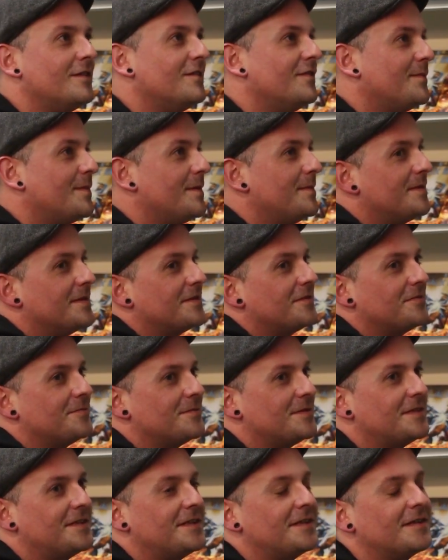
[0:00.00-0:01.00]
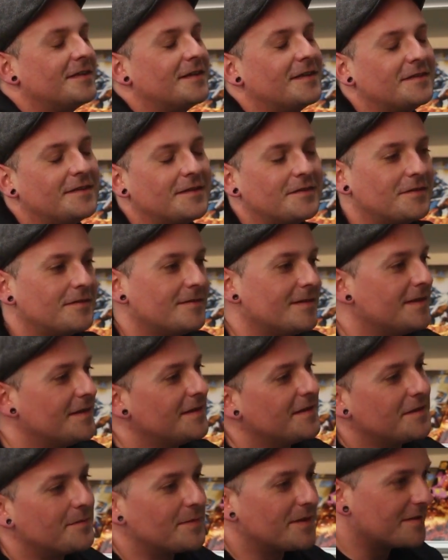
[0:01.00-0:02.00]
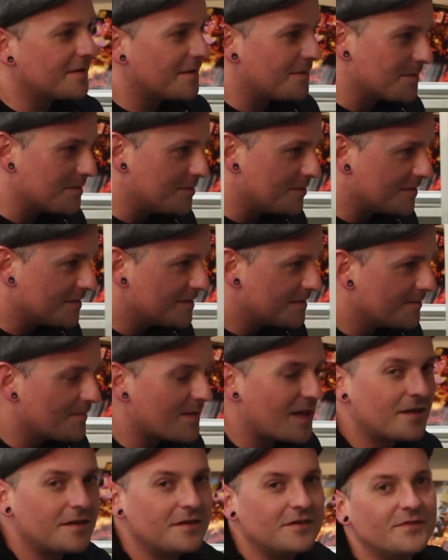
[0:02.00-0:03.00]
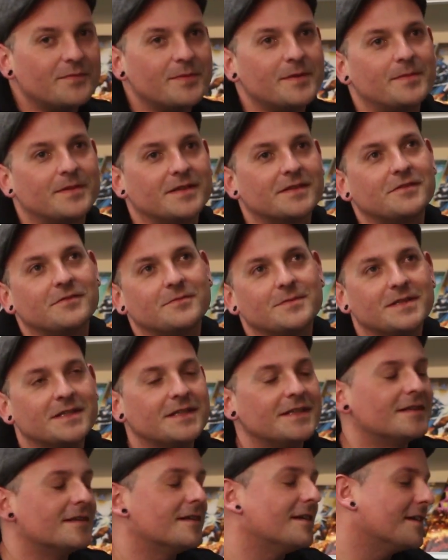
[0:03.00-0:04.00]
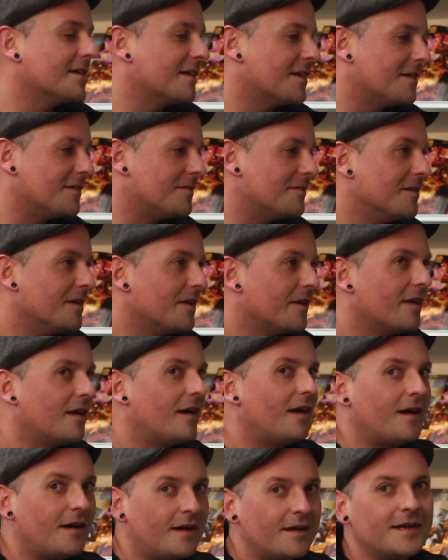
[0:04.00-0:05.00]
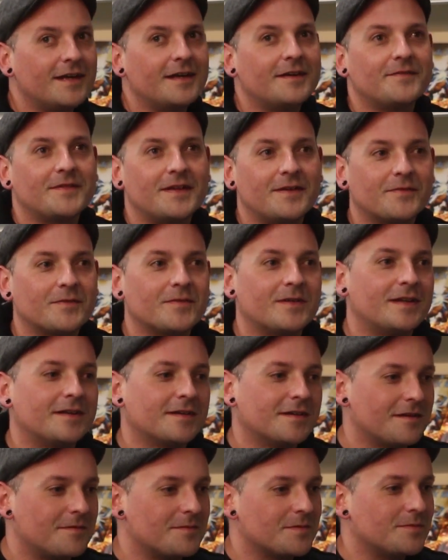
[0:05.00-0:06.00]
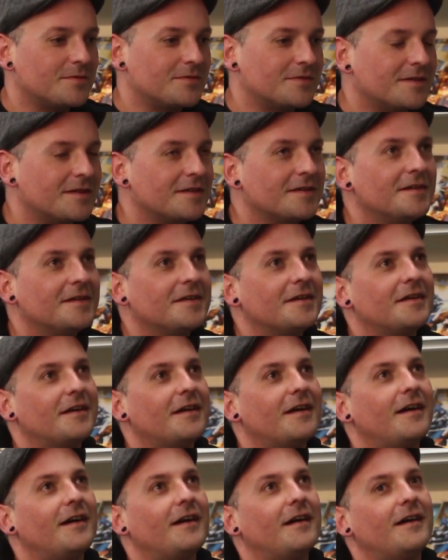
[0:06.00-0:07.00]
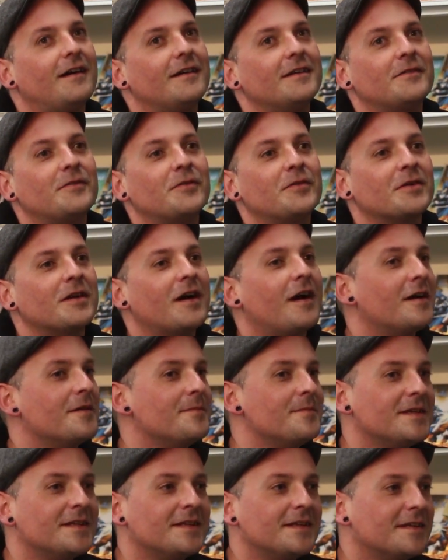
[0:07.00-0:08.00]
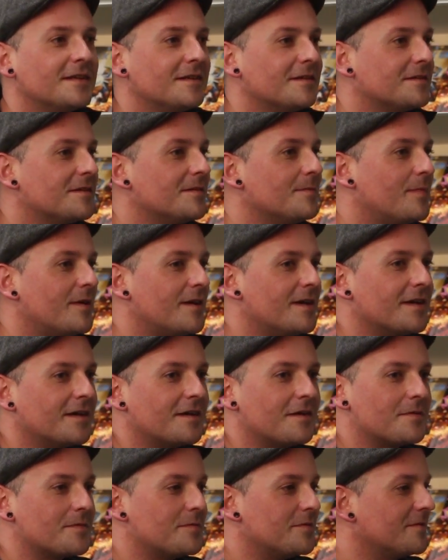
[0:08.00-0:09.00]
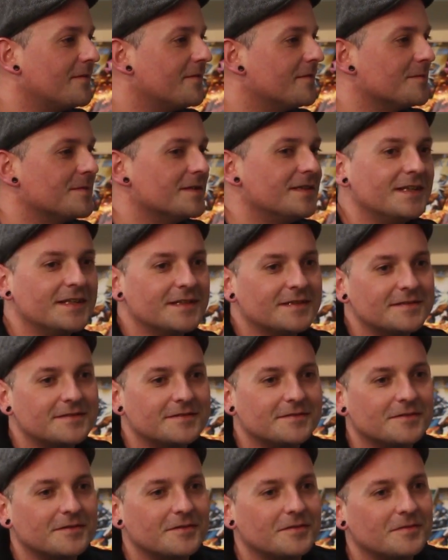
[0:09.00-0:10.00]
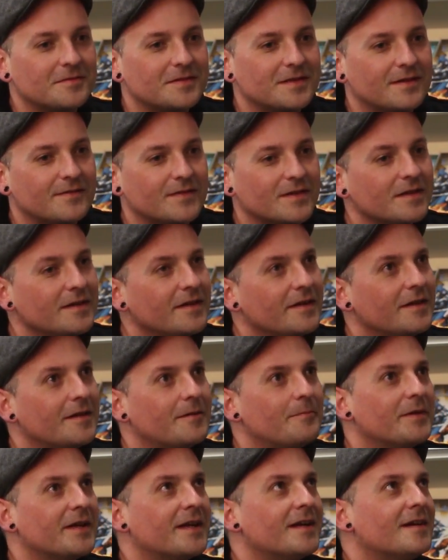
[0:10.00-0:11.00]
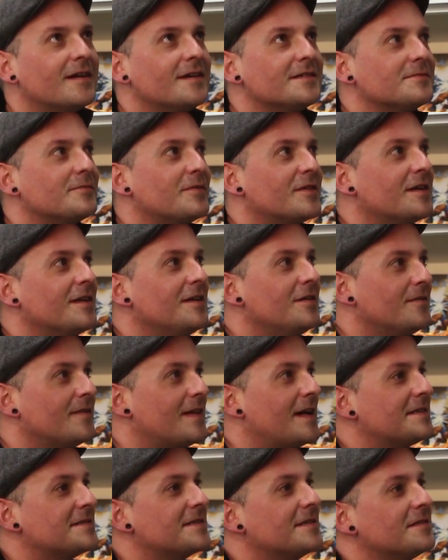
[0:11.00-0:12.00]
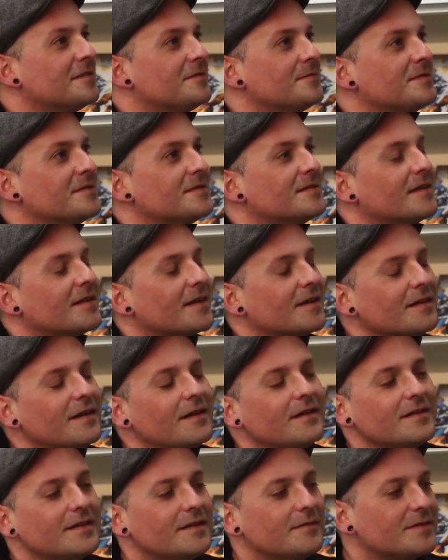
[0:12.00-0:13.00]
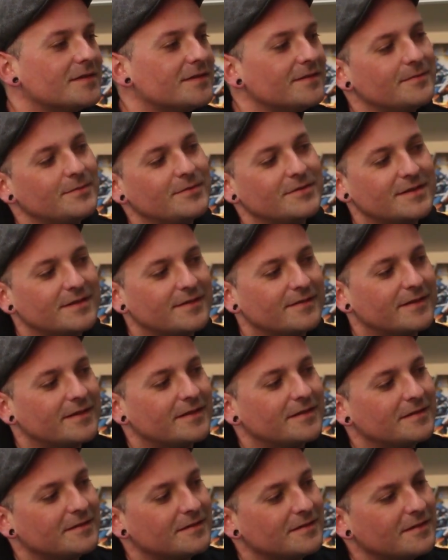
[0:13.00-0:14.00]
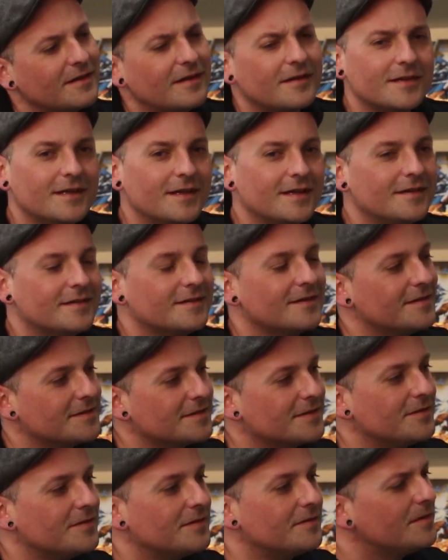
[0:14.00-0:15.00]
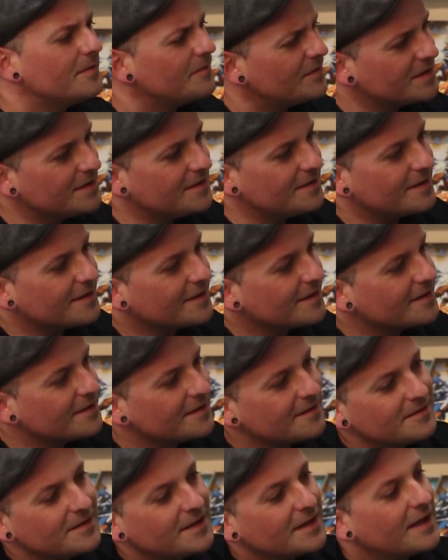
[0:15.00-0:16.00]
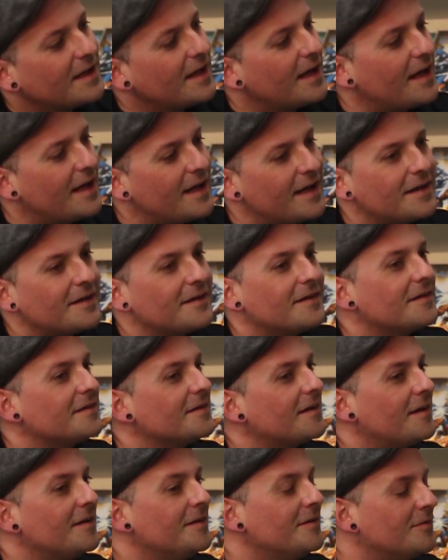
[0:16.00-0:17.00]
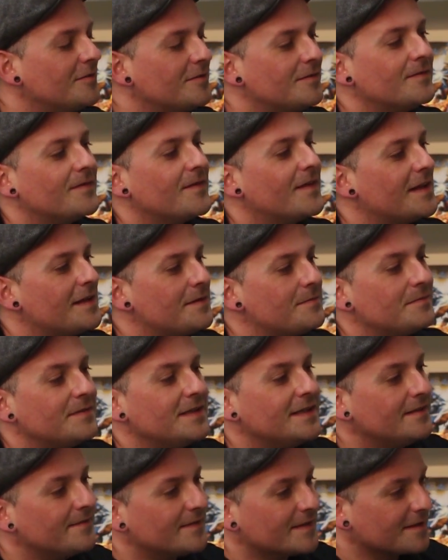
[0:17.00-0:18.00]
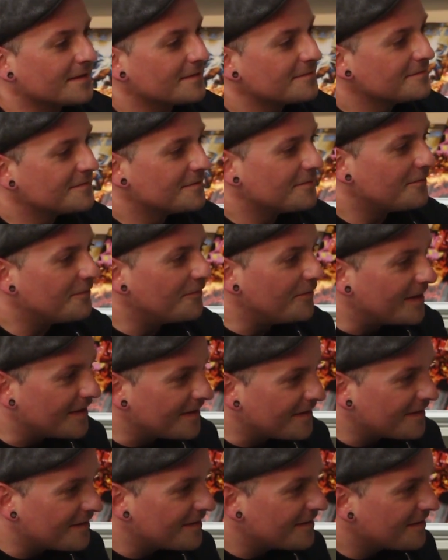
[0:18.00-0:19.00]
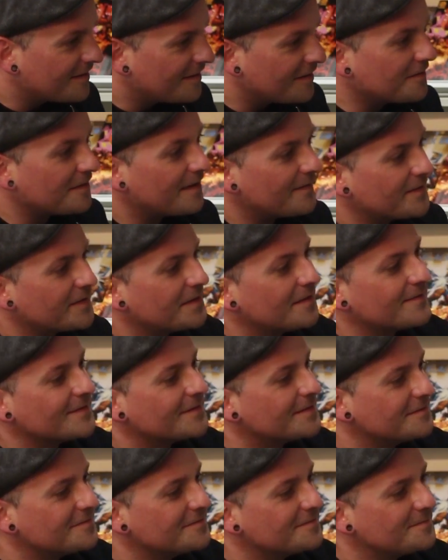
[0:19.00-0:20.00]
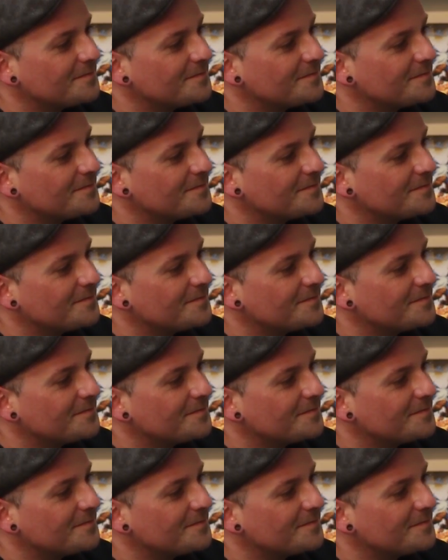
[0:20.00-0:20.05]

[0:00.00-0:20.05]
I love people that come in here and don't know anything about comic books, and I love people that come in here and go, I have never read a comic book, or I'm in here to buy a comic book for my niece or whatever. Because what I love asking them is like, oh yeah, what sort of books do you read? Oh yeah, that's cool. And what do you like? You know, and I love them leaving with a graphic novel.